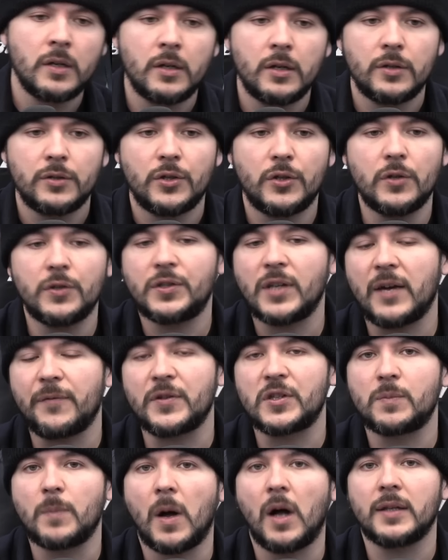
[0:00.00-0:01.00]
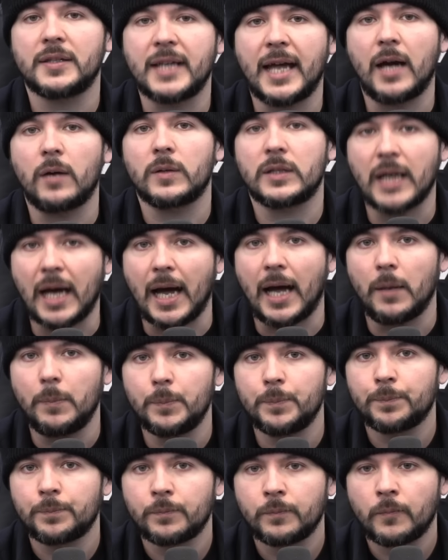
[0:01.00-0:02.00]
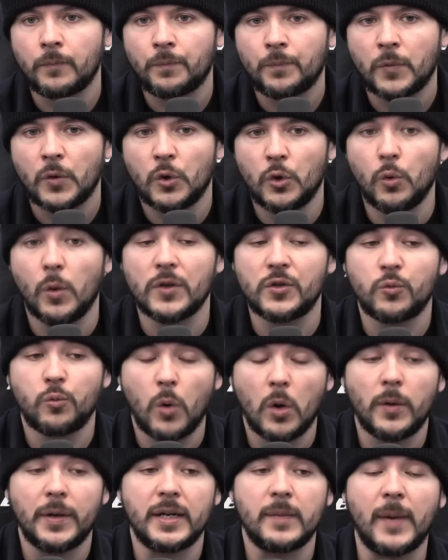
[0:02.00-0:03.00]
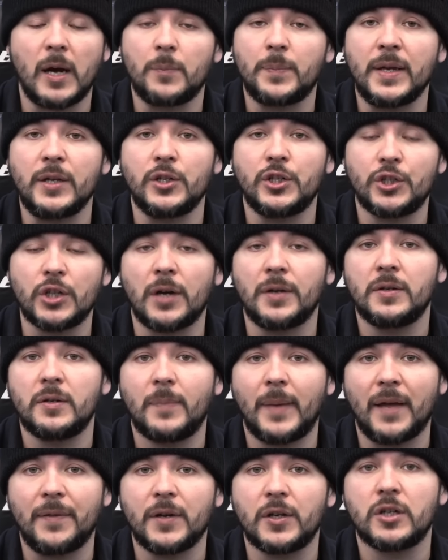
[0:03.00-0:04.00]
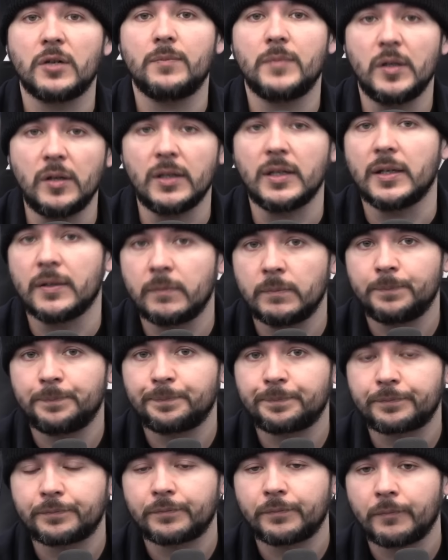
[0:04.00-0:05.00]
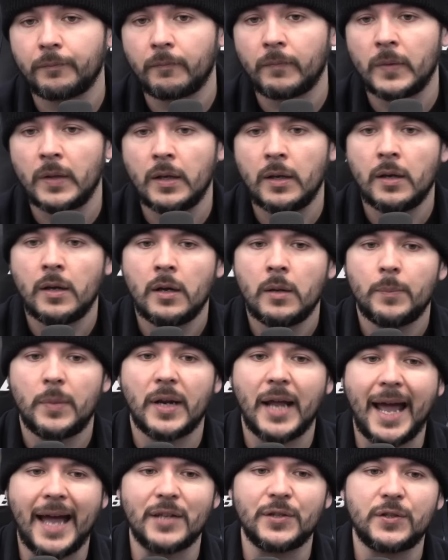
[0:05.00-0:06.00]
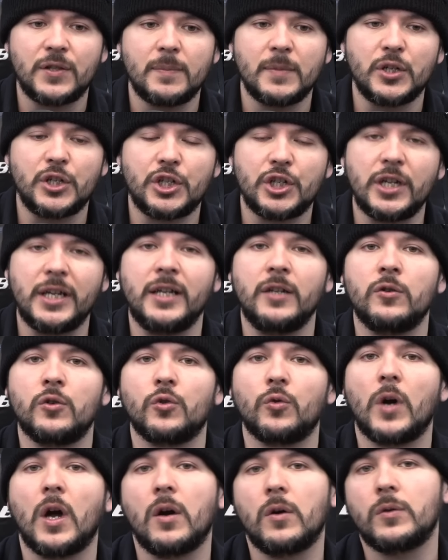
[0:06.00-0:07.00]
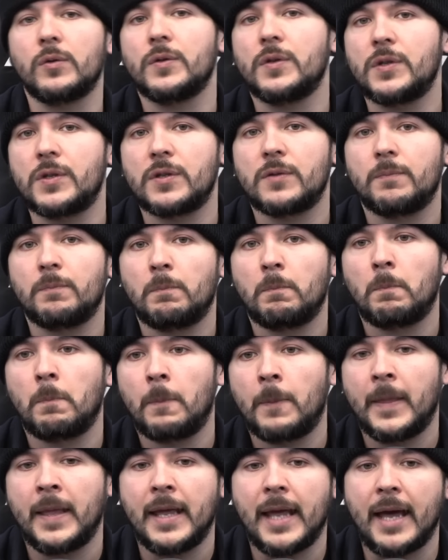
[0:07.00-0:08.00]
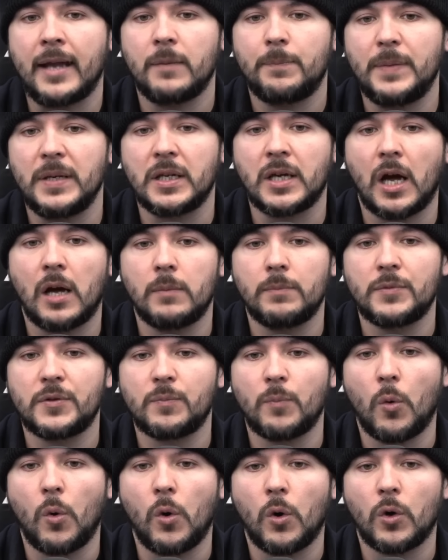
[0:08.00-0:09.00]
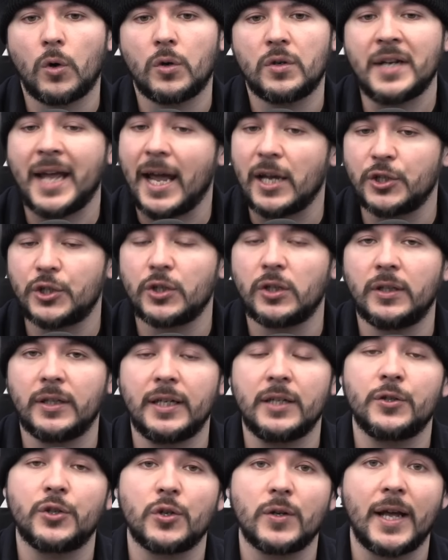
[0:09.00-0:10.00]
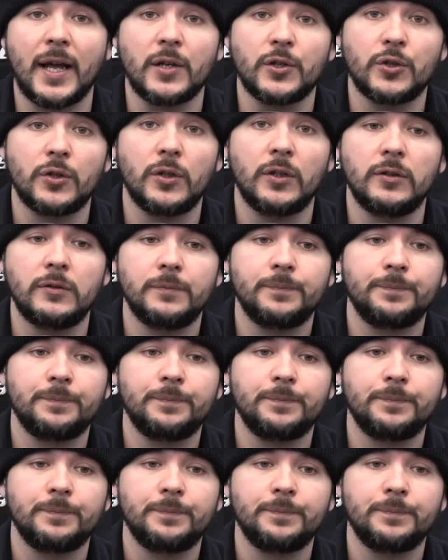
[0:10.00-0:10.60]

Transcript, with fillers: You used to have the small town cop who was worried about being shunned by the community. But as the machine grows and it becomes more national and international,